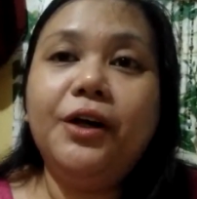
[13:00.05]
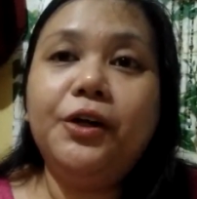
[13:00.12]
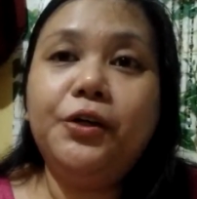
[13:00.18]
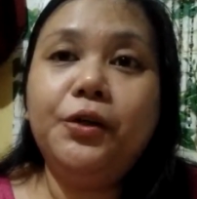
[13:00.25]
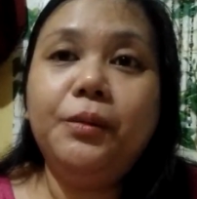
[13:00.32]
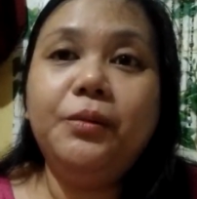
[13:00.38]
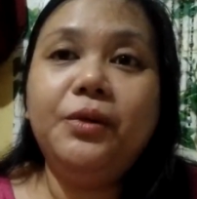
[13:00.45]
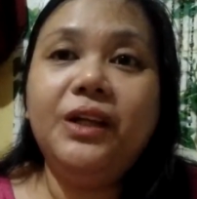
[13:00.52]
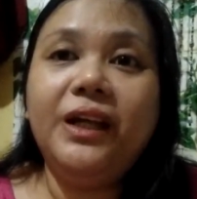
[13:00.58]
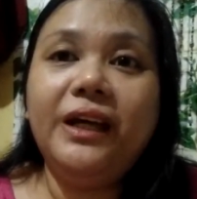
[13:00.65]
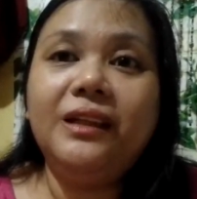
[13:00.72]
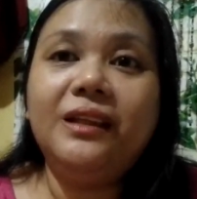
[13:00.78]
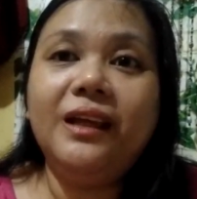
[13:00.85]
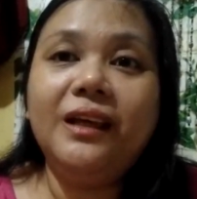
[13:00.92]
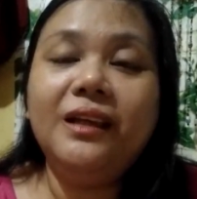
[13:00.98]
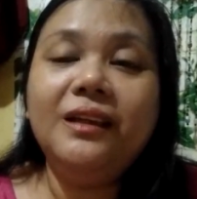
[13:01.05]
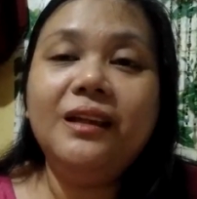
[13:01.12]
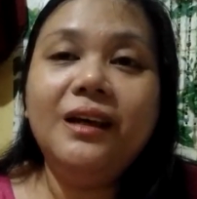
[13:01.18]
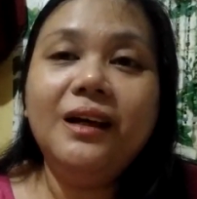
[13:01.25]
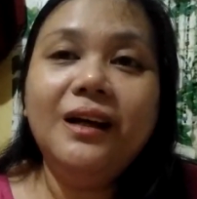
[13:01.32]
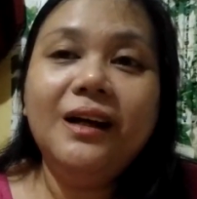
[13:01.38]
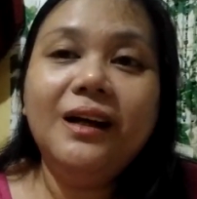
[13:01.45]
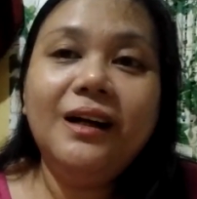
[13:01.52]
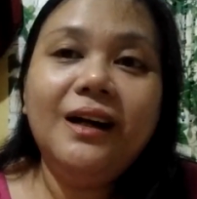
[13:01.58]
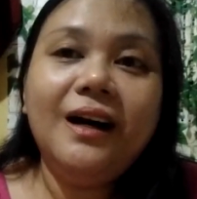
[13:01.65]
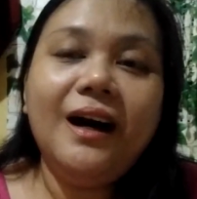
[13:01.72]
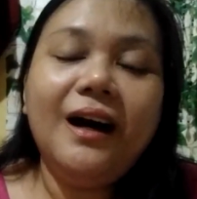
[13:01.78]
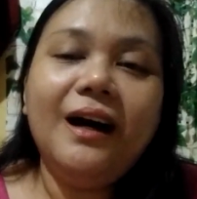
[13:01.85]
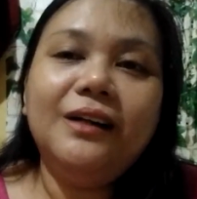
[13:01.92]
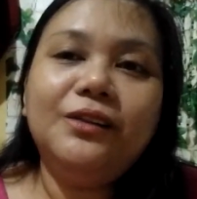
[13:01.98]
accumulated
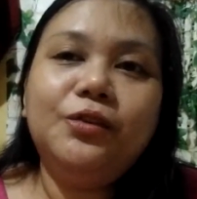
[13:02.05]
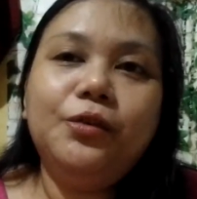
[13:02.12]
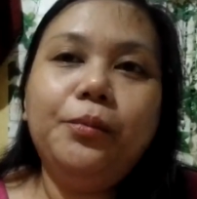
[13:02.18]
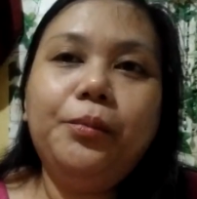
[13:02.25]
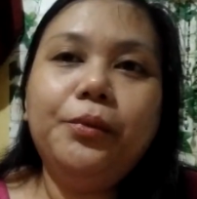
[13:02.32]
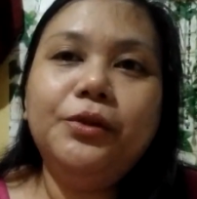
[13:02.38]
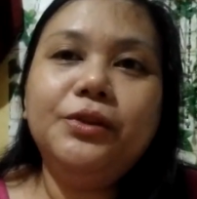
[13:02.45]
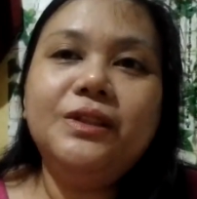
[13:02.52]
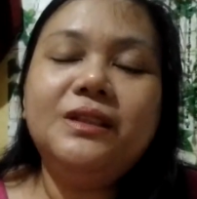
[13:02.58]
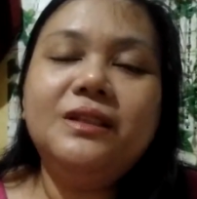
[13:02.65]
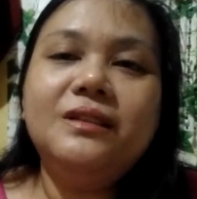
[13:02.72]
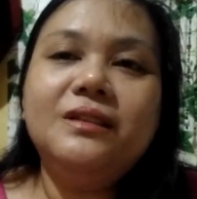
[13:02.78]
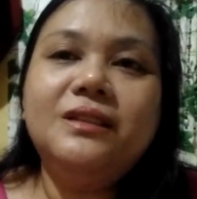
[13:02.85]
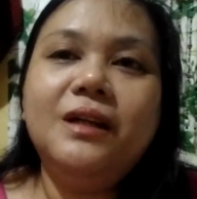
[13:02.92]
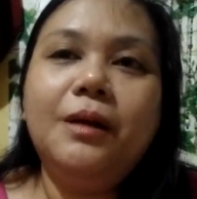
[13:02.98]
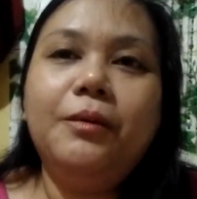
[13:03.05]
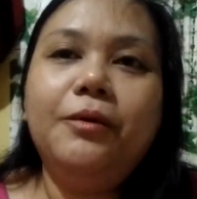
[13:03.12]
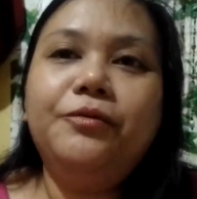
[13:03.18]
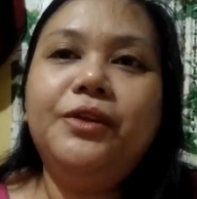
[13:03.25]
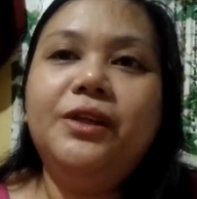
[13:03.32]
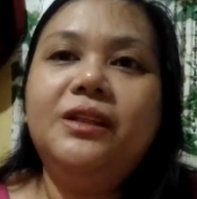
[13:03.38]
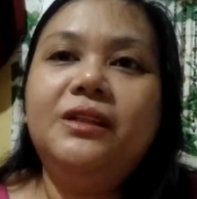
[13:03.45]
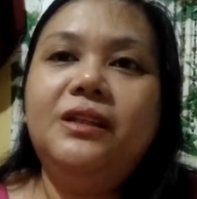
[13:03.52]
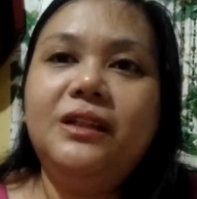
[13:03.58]
to put some of the